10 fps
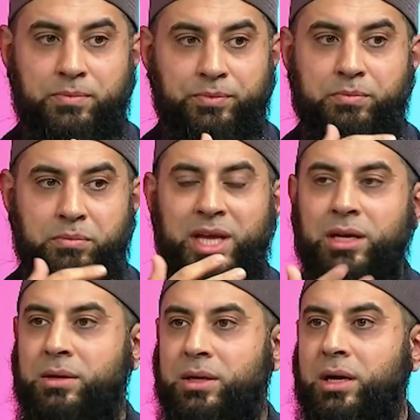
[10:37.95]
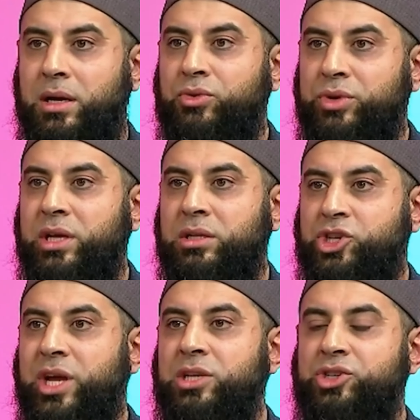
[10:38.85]
make a real
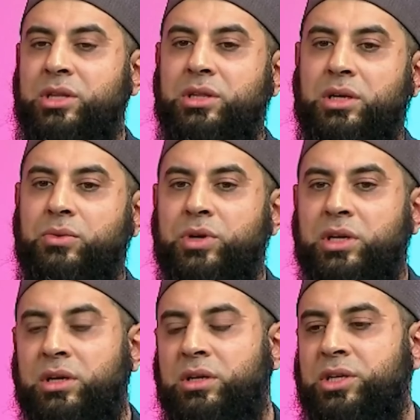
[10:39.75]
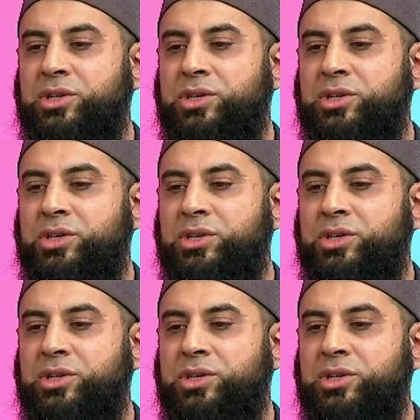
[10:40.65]
change in the working conditions.